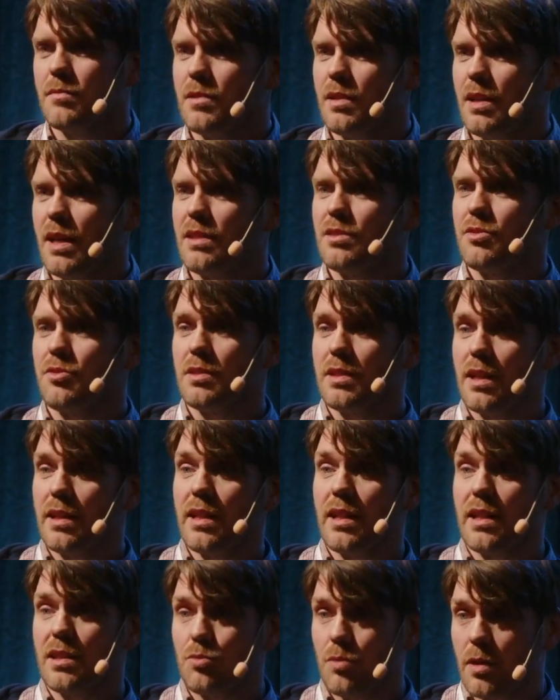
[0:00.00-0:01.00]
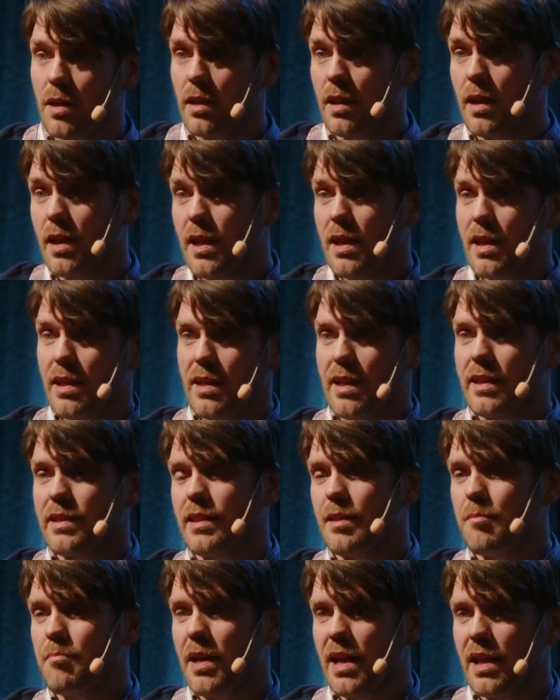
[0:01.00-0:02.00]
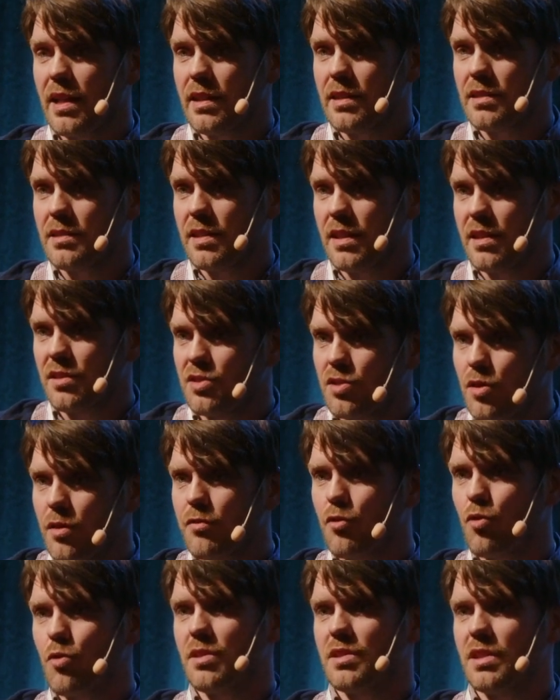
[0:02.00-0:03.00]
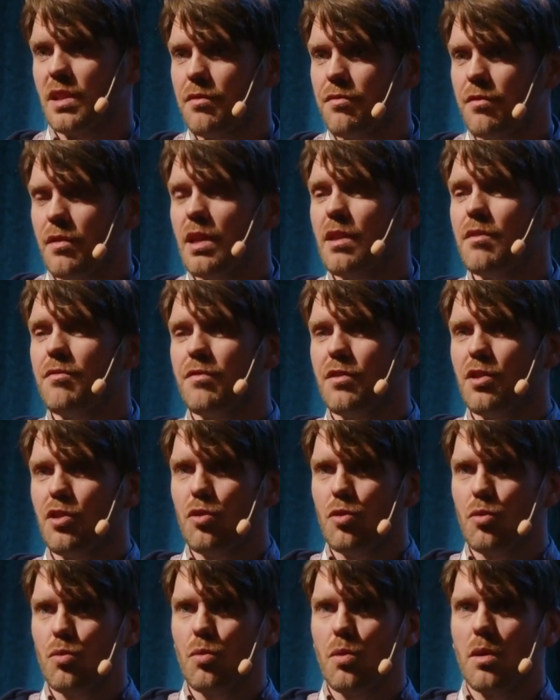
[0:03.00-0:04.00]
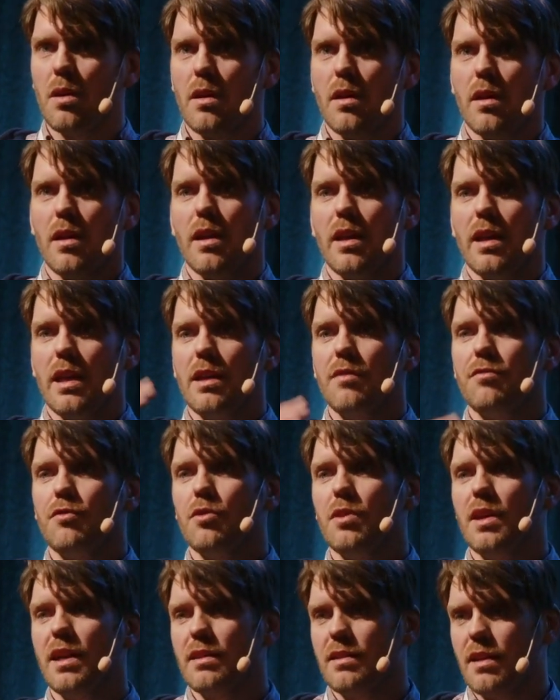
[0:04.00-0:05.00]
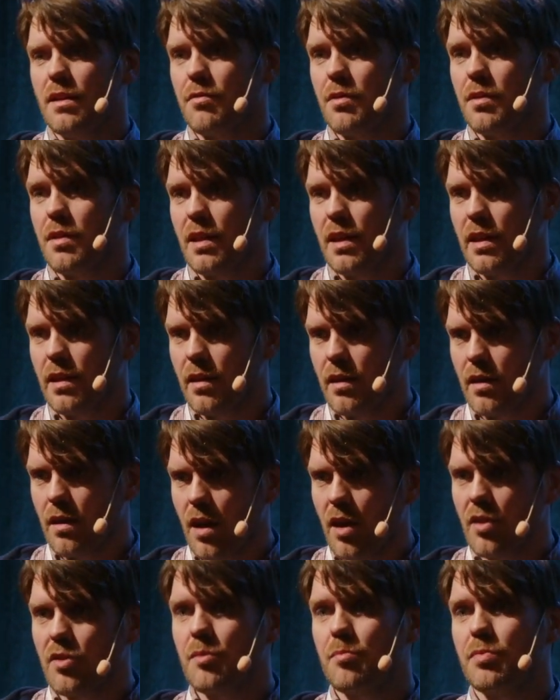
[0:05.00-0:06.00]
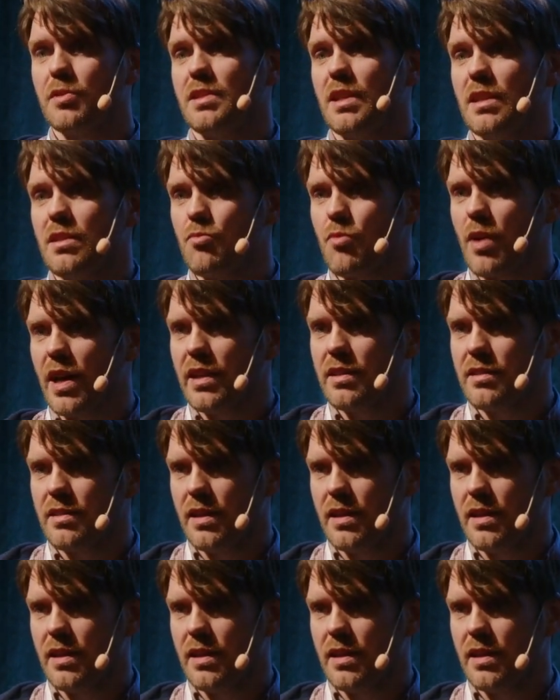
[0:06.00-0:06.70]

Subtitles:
answering Daniela as well, like the balance here. So of course, if you get everything 100% right